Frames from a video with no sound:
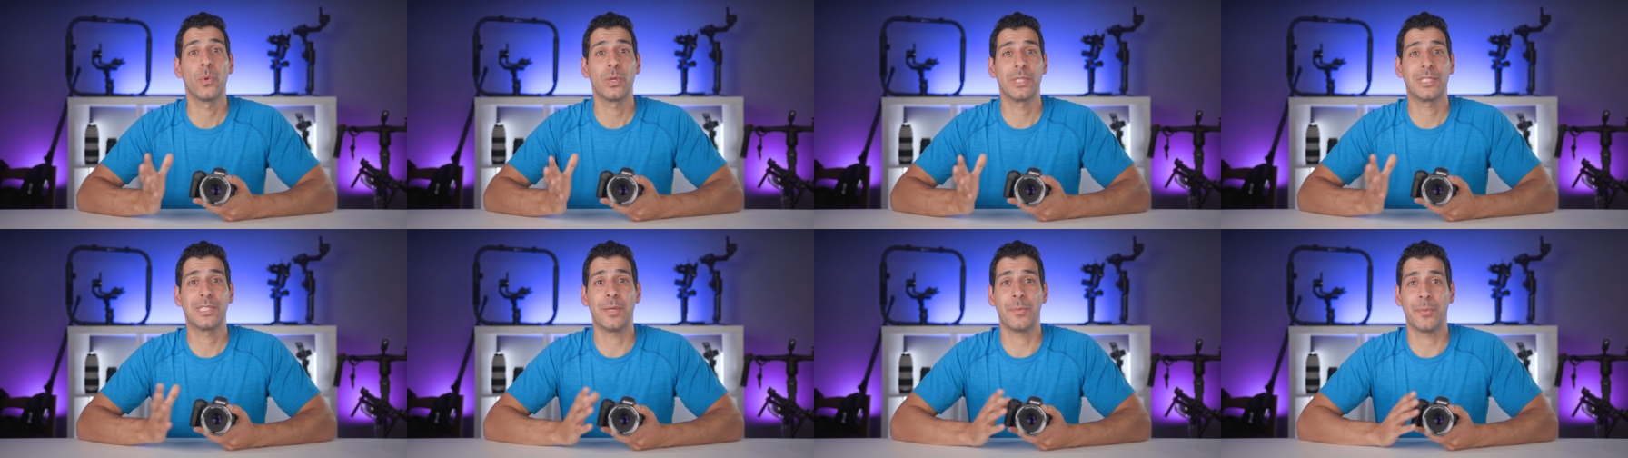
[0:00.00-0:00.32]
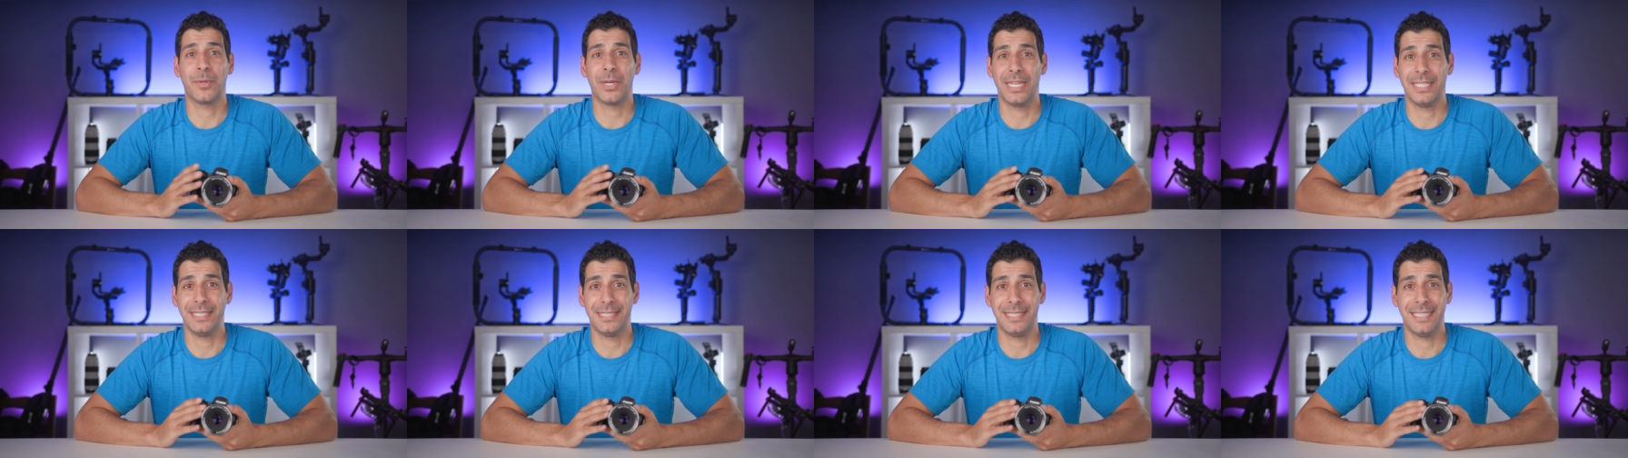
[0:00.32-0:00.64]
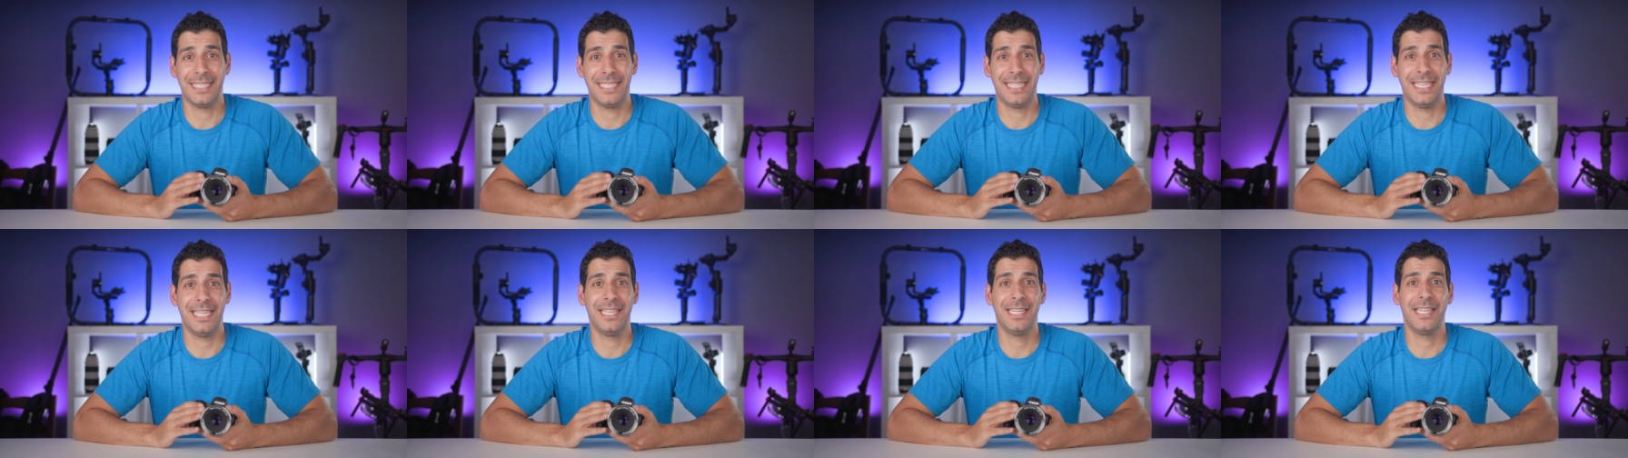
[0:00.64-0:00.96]
What's up guys,
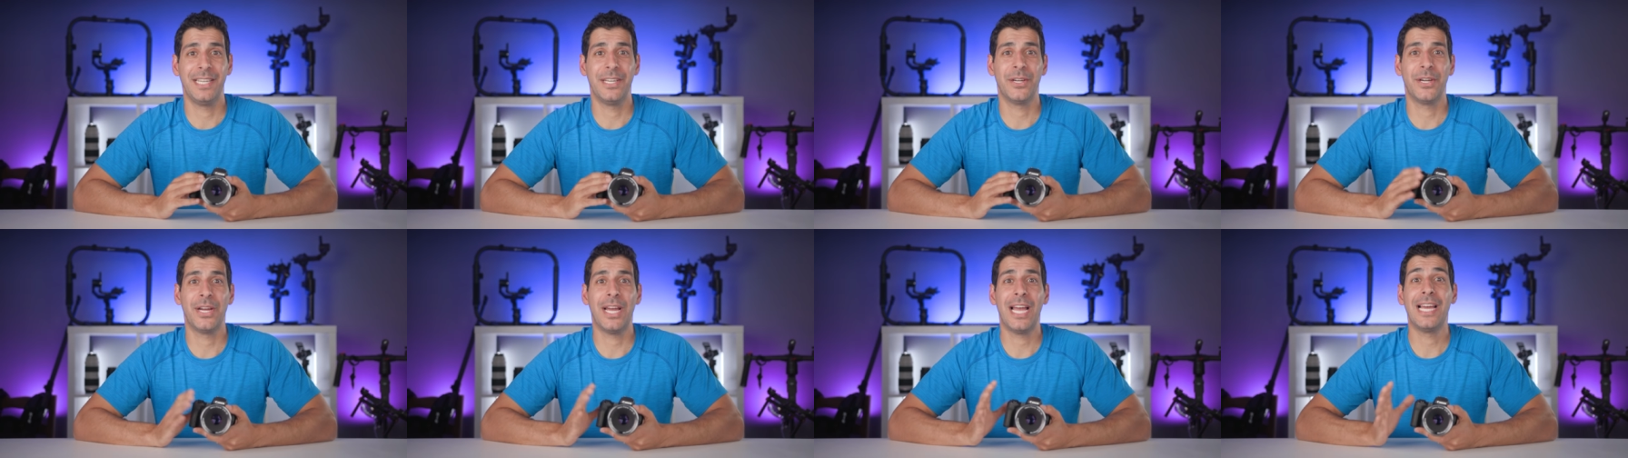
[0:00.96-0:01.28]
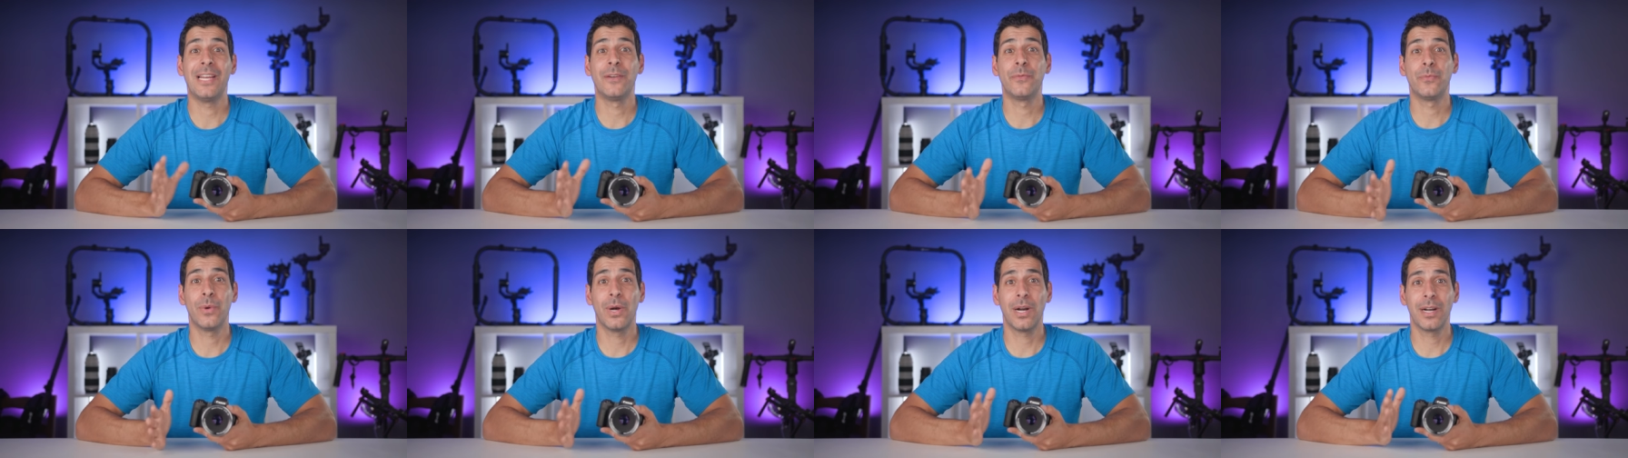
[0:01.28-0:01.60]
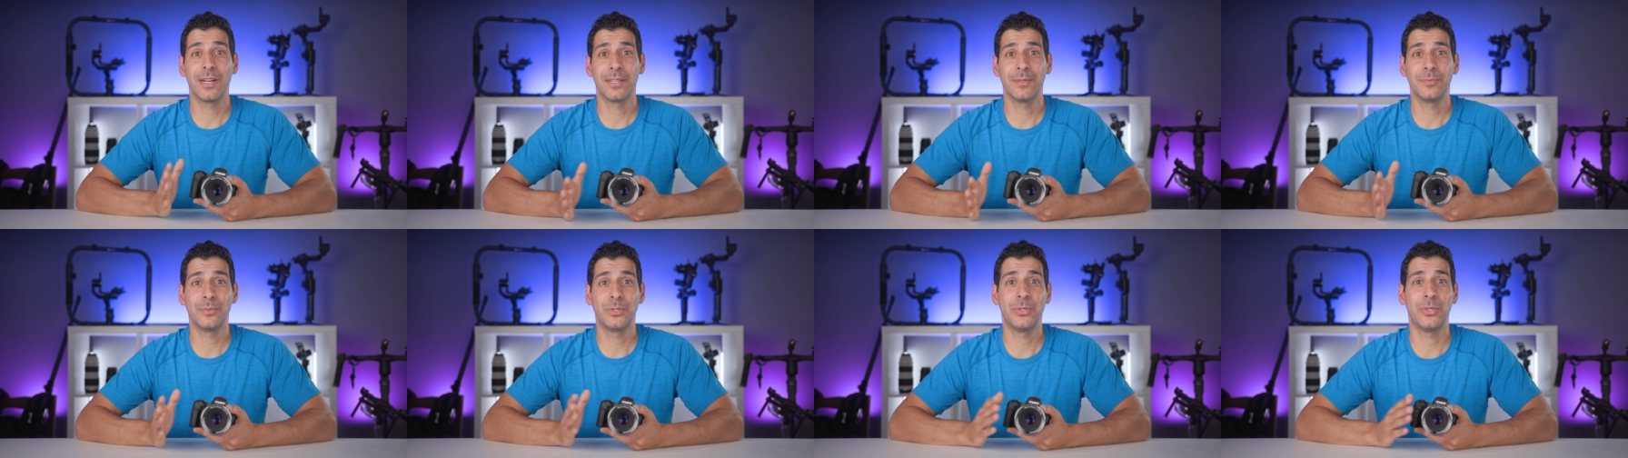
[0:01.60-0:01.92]
Sagi here, and
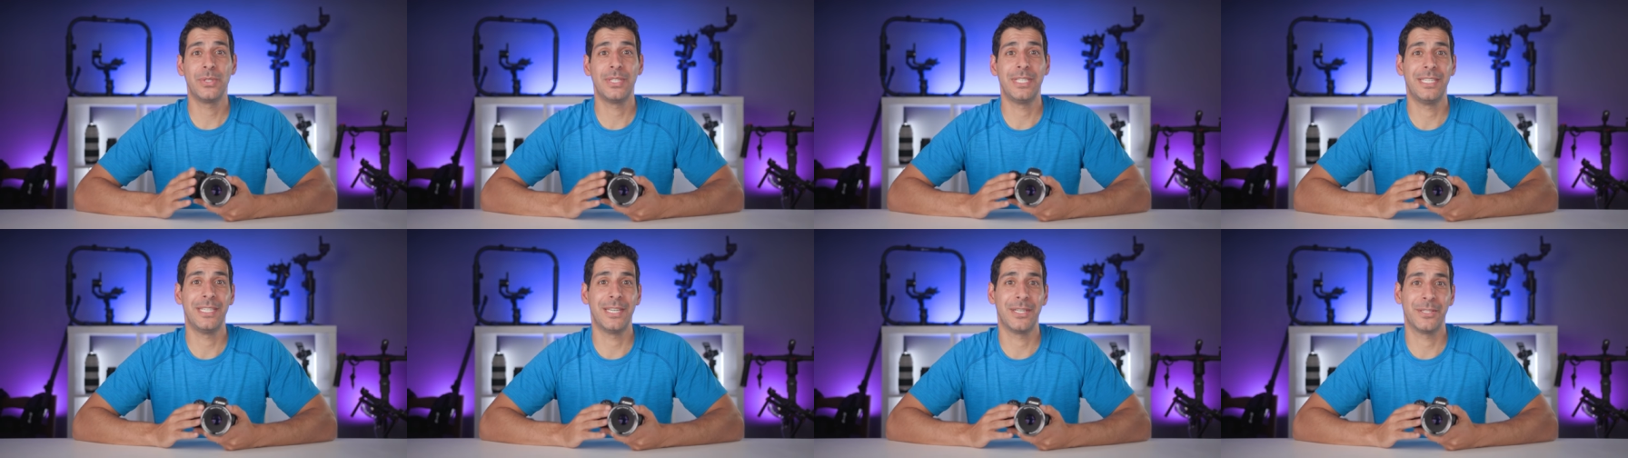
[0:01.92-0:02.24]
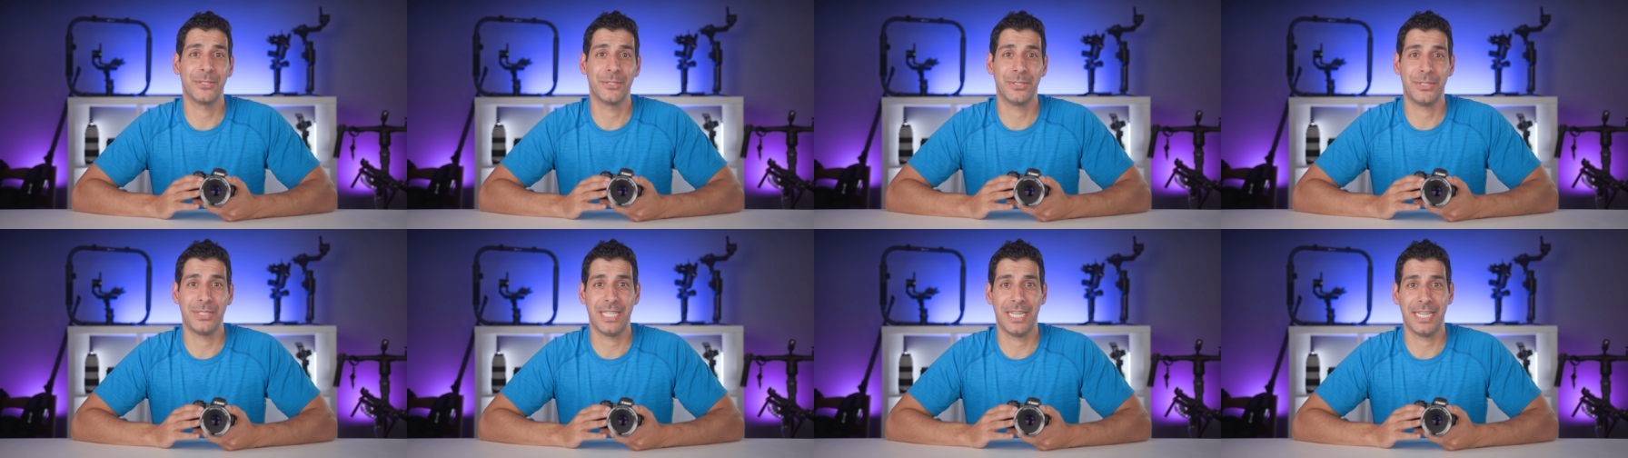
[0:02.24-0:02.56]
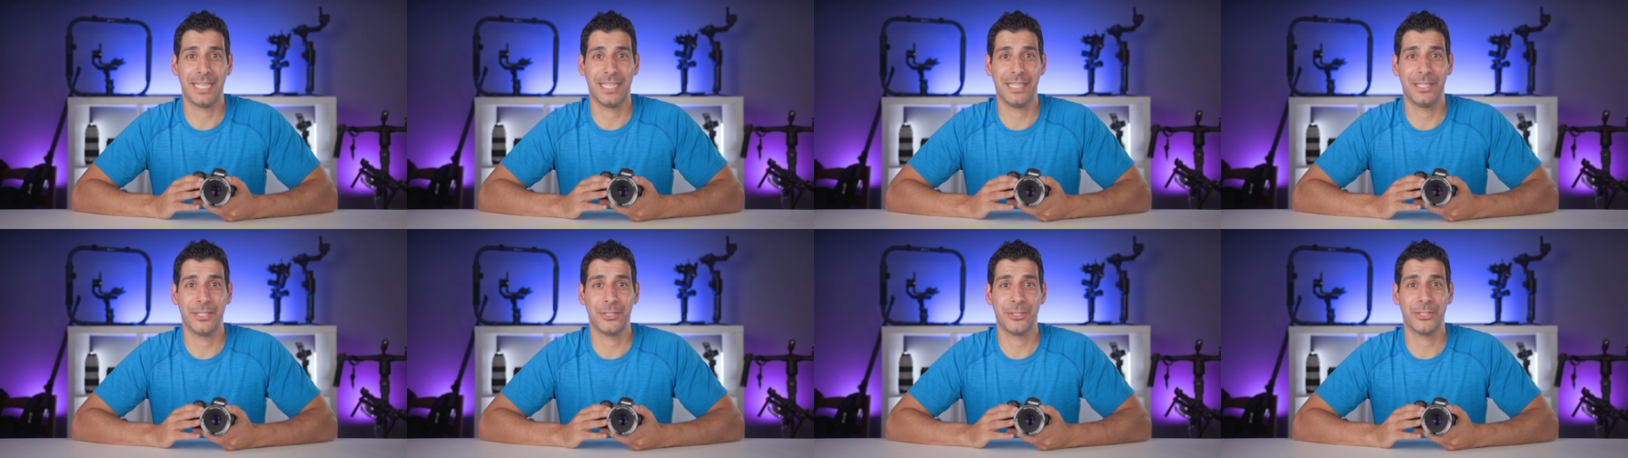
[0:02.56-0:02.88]
welcome to another
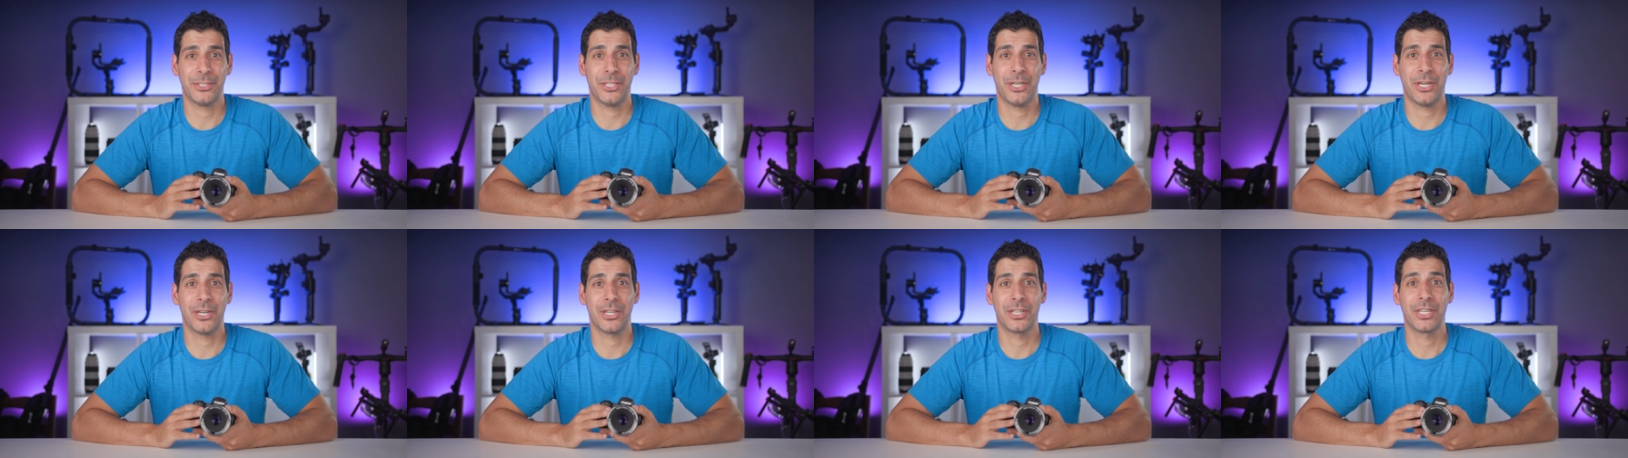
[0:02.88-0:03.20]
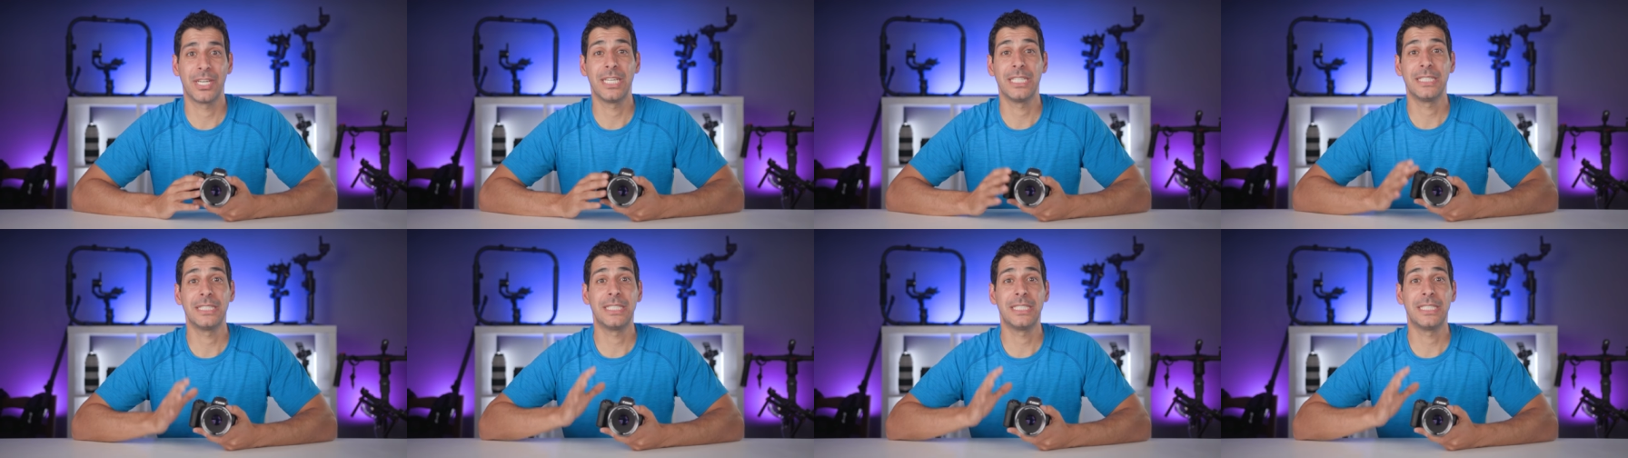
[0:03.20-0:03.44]
Tech Gear Talk.